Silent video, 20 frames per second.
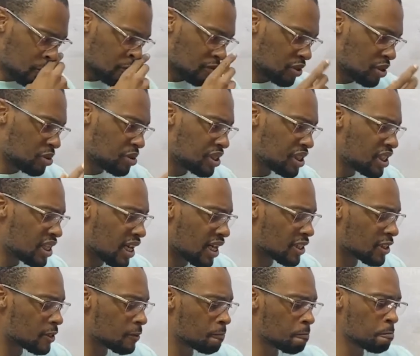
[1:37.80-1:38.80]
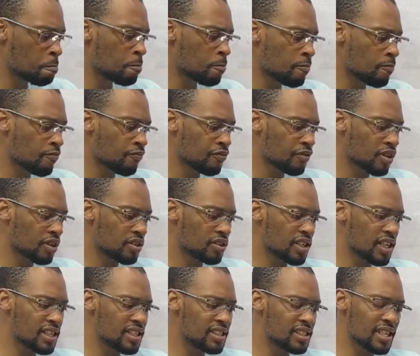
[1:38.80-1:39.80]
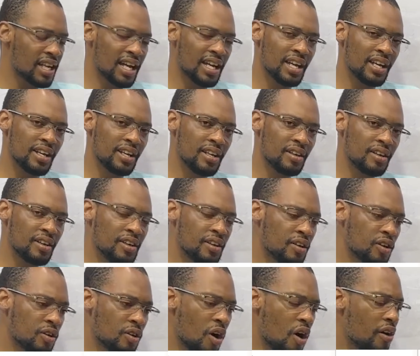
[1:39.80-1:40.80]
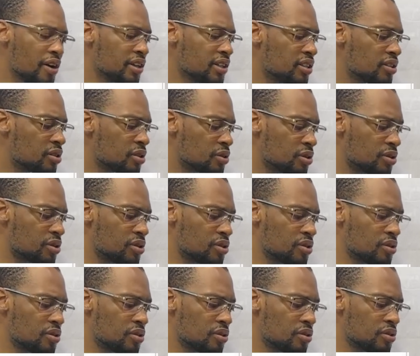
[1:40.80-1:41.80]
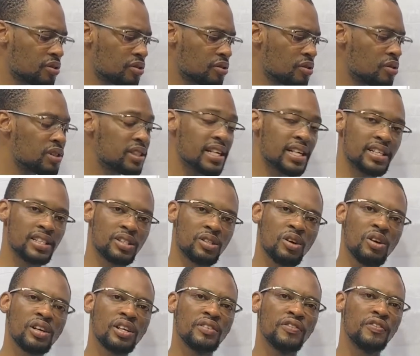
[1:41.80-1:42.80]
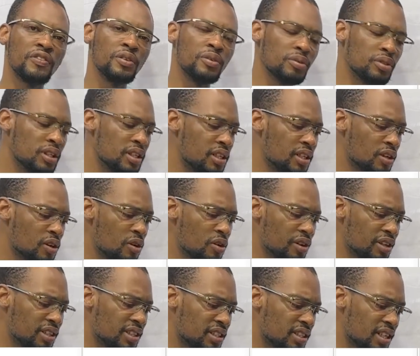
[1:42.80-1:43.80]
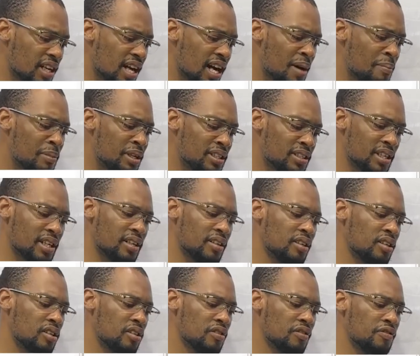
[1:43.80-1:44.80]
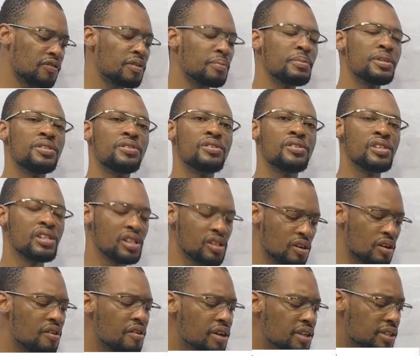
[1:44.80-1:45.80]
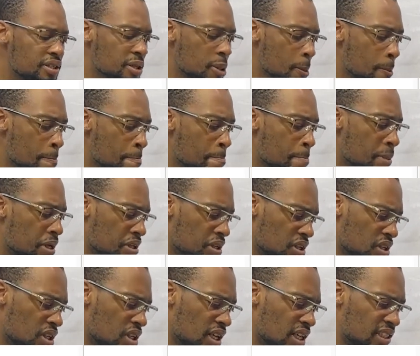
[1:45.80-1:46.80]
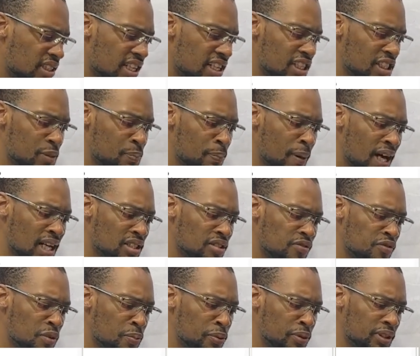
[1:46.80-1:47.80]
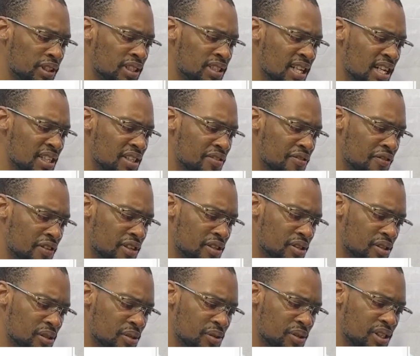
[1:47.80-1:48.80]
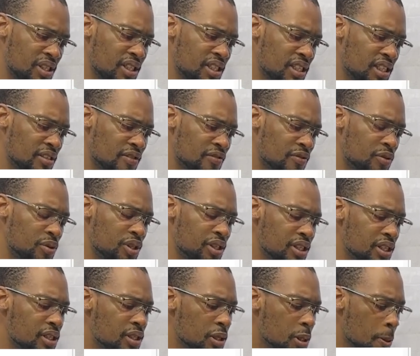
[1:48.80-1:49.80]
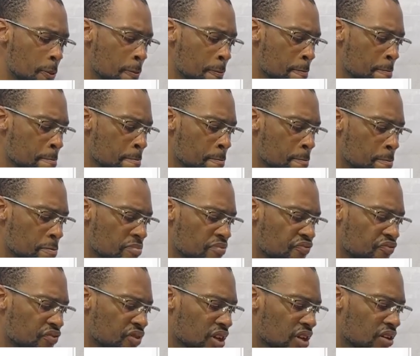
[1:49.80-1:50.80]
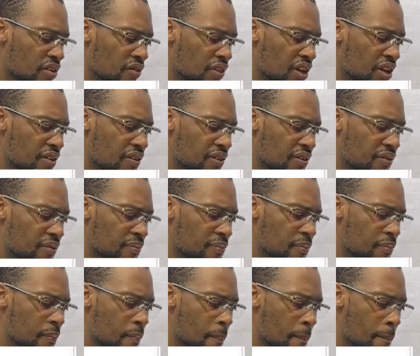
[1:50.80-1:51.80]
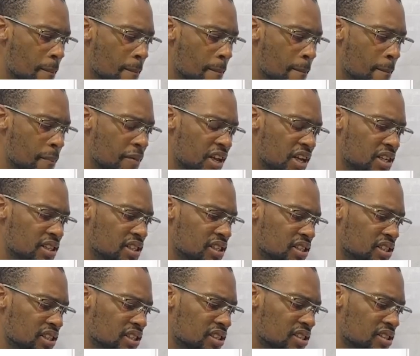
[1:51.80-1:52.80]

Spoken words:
you see that there is a current source, or there is current flow, current ammeter for measuring current, and there is path for potential difference. You see there voltage, then there is